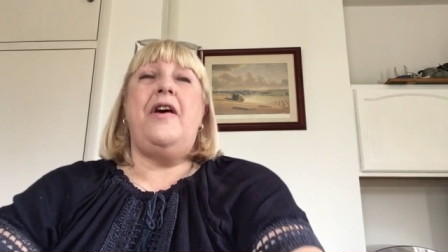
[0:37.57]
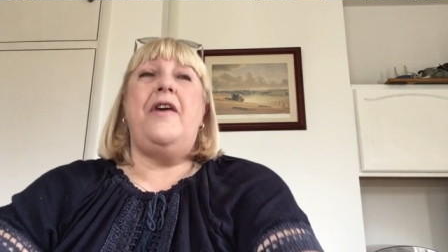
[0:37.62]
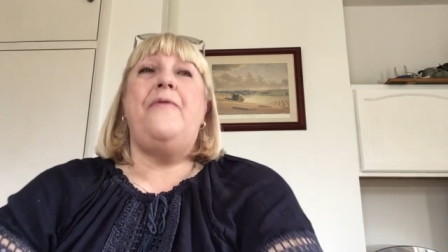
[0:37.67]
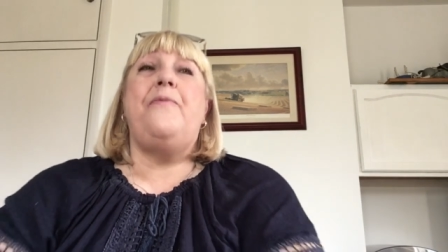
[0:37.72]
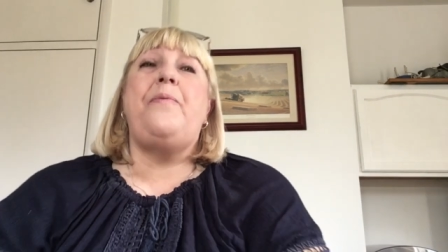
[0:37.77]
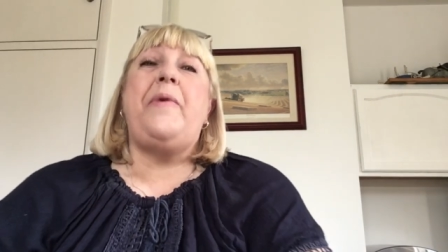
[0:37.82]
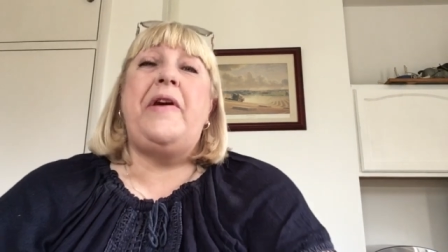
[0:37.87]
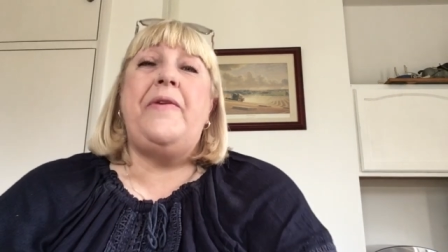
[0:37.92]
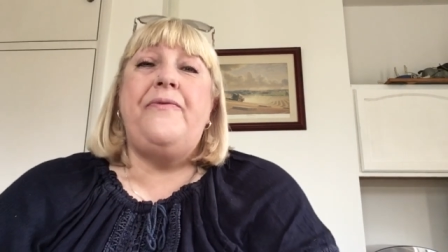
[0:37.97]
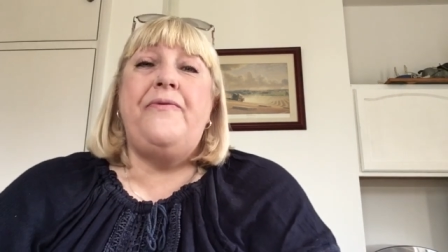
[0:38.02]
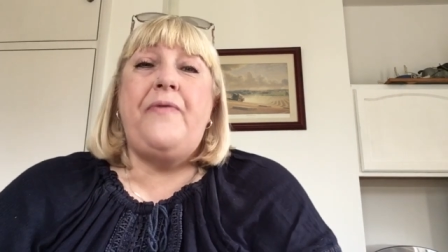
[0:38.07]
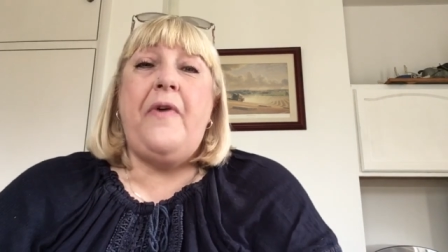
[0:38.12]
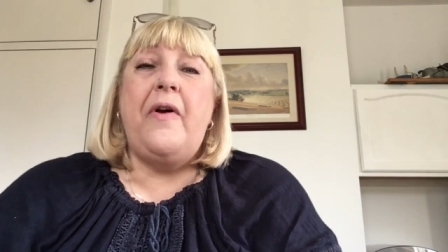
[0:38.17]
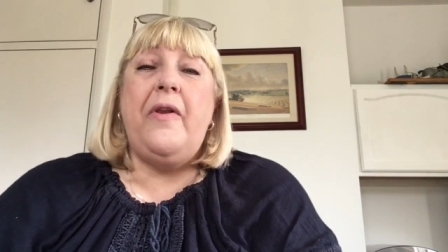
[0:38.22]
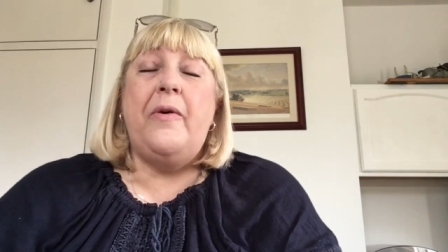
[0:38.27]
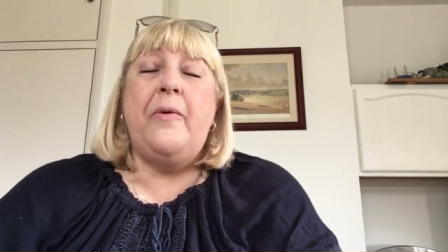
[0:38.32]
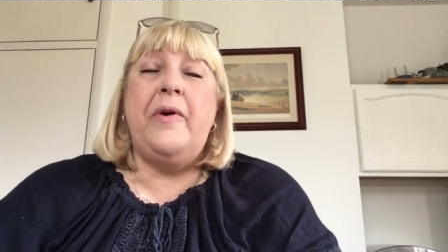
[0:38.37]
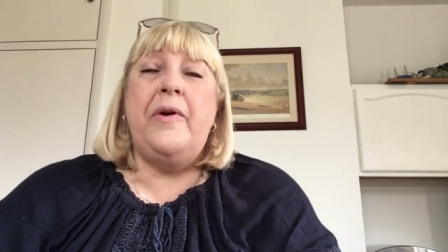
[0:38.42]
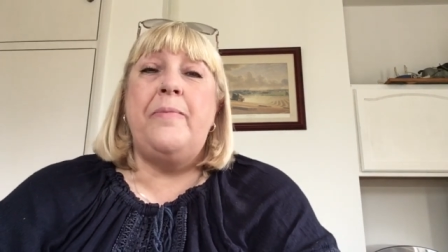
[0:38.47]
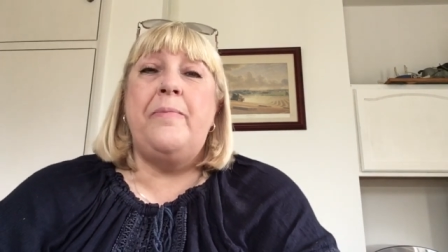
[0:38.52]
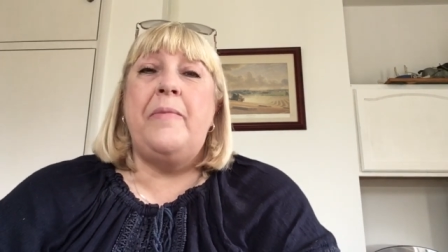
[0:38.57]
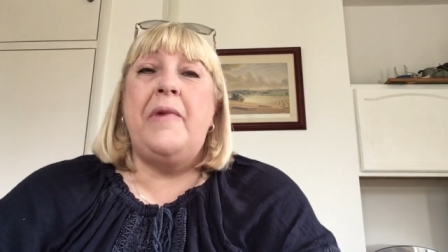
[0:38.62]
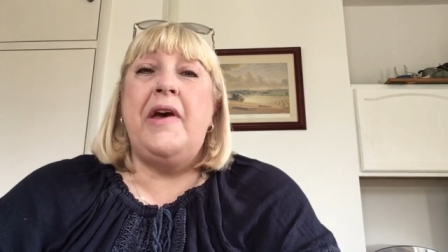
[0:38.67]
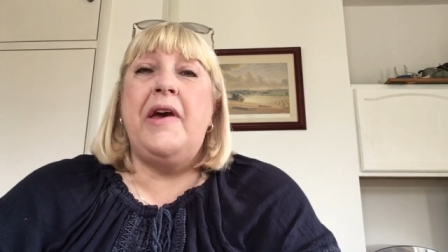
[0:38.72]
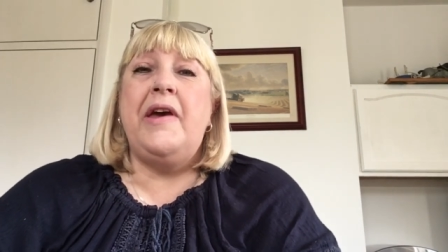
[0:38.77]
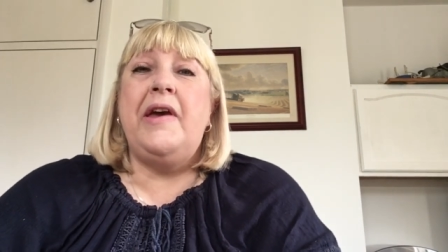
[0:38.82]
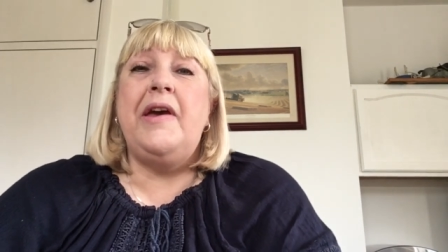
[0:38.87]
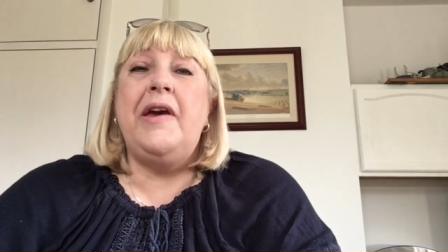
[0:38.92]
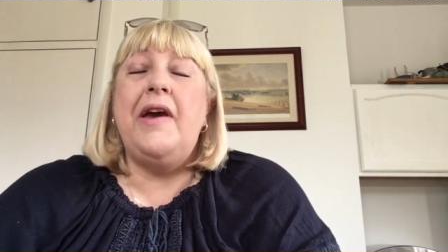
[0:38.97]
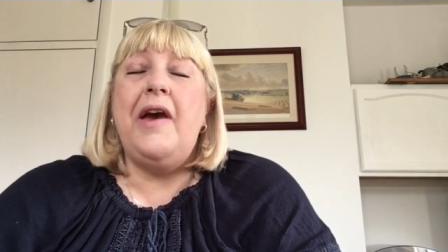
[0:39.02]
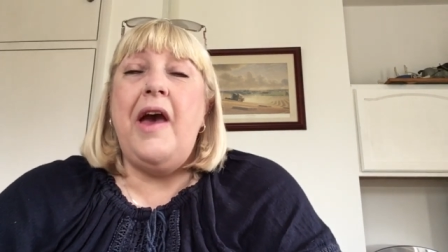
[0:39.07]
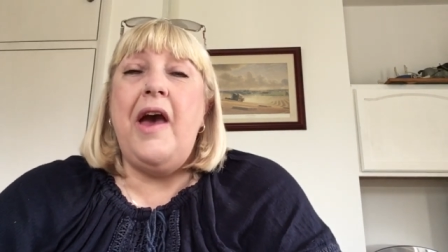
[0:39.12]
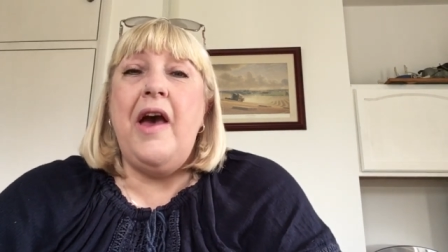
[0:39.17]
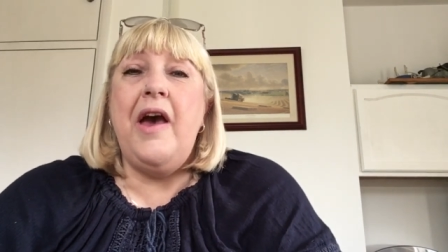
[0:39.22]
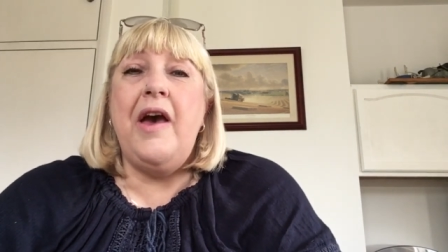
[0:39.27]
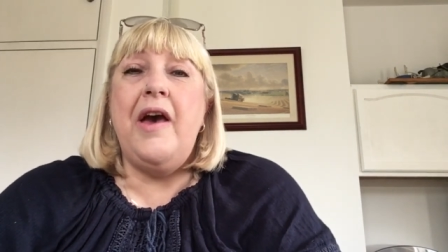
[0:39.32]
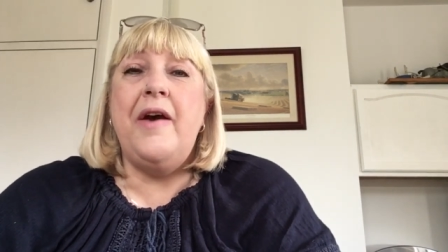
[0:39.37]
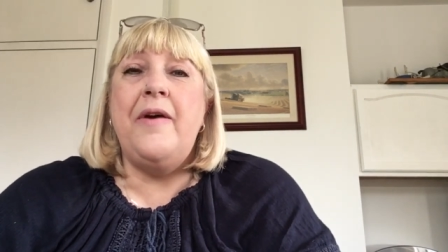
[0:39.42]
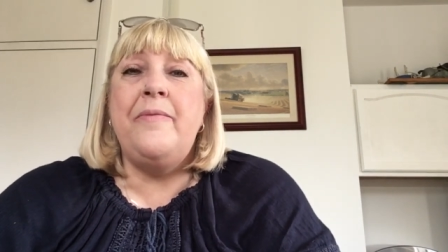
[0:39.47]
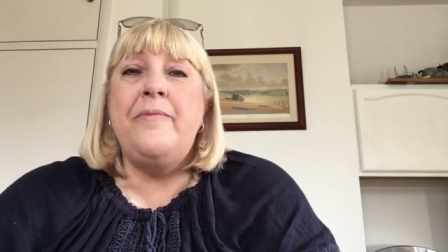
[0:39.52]
have been following me
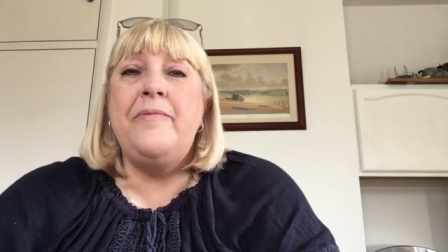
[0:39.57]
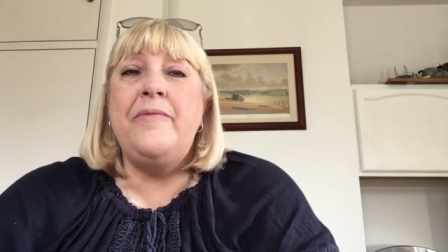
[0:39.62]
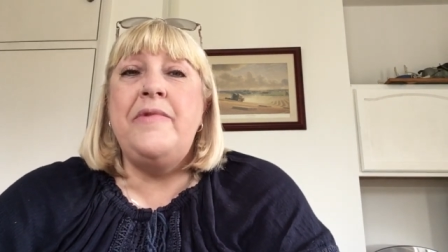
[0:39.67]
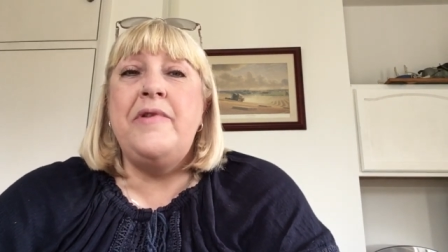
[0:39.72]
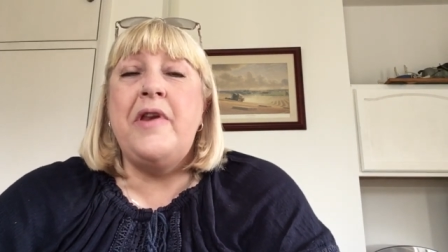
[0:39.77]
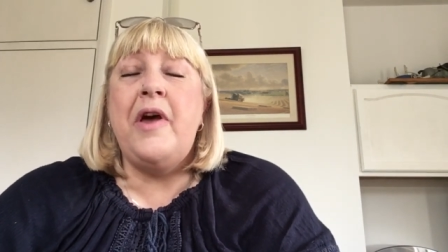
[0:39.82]
um,